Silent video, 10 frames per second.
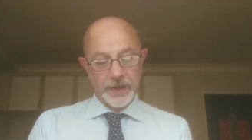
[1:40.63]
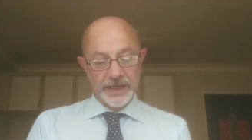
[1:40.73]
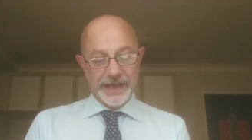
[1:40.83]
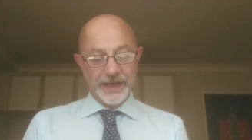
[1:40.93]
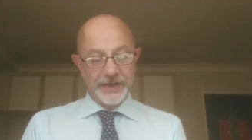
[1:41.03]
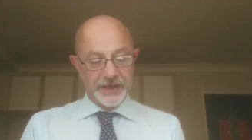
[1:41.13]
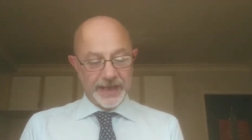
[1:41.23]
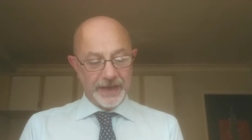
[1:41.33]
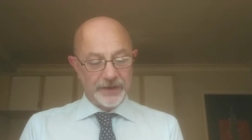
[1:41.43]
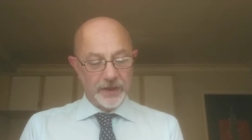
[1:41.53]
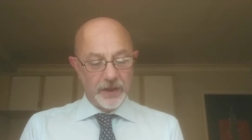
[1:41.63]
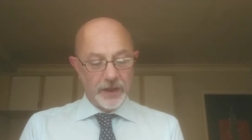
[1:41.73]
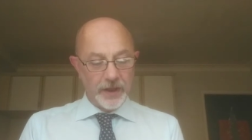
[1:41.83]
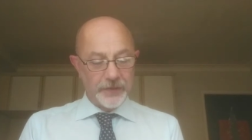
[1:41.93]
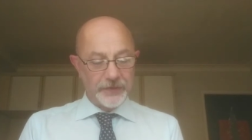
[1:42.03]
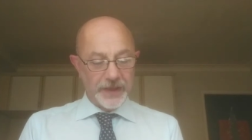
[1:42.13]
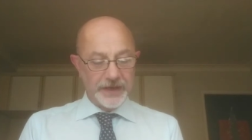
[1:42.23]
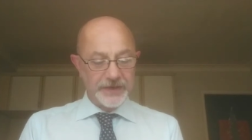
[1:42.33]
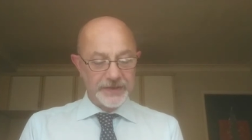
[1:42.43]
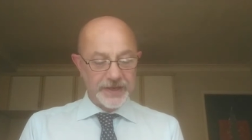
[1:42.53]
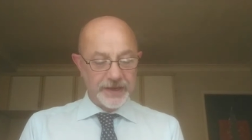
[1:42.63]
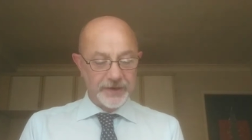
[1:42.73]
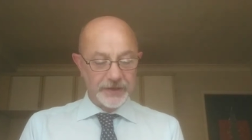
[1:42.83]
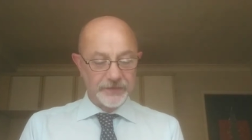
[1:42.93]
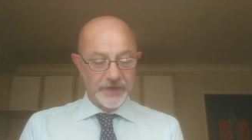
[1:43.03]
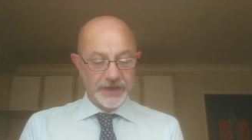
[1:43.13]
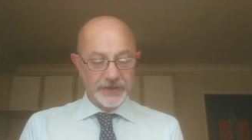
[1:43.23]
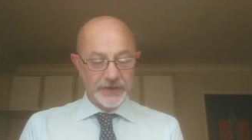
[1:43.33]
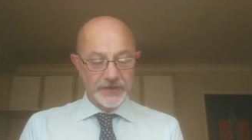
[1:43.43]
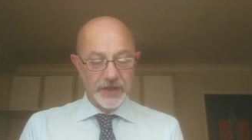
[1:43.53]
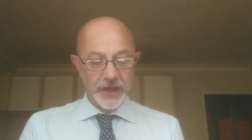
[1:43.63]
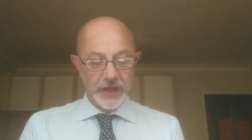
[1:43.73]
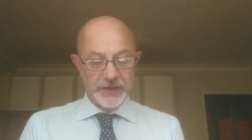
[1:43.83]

Again and again, her thin, serious features,